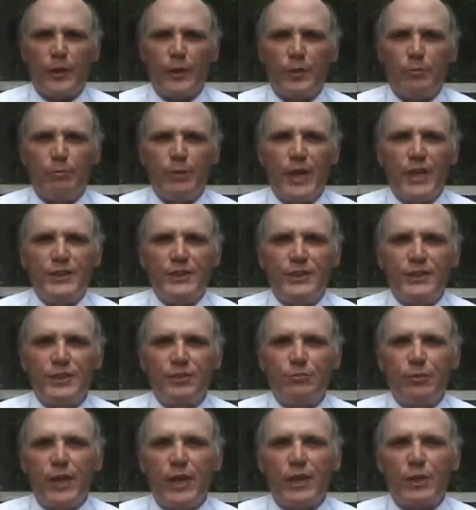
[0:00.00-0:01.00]
The basis of
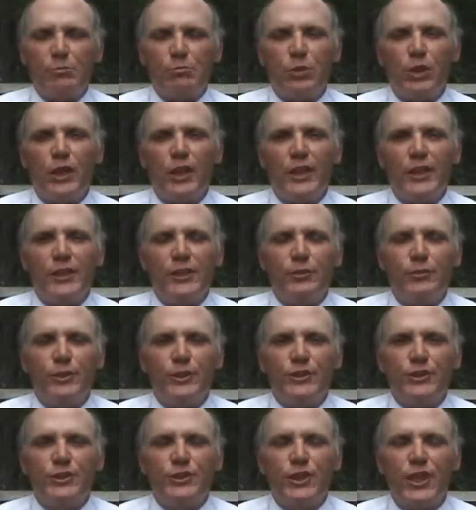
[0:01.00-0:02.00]
my complaint
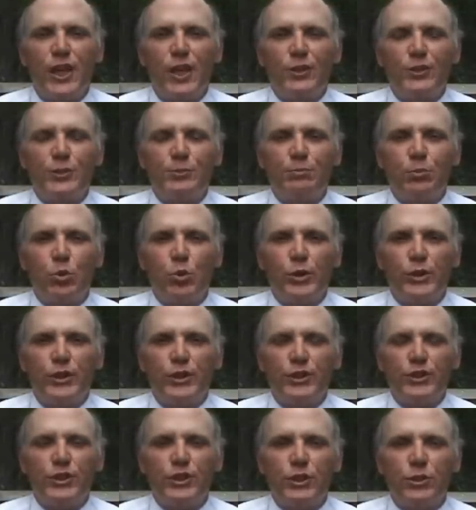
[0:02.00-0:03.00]
is a child support
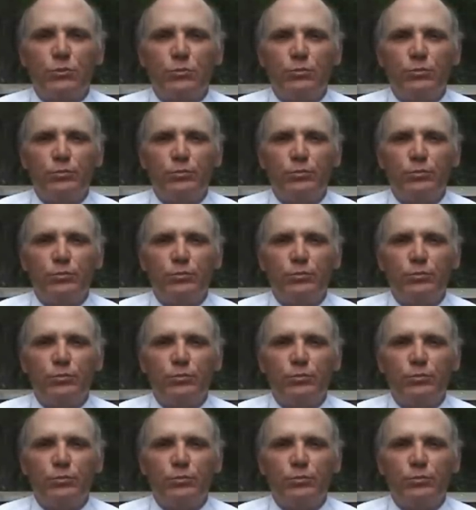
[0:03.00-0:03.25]
issue.